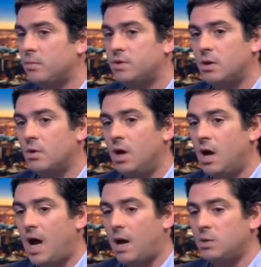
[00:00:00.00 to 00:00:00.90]
So
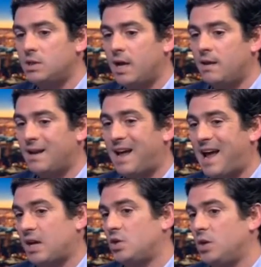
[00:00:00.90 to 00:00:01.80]
I would say that
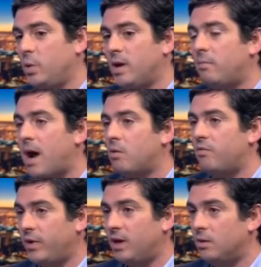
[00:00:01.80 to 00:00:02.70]
actually we empower
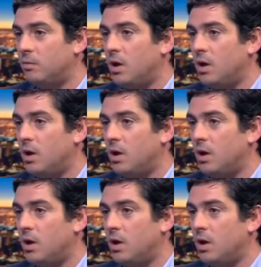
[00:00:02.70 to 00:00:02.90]
freedom.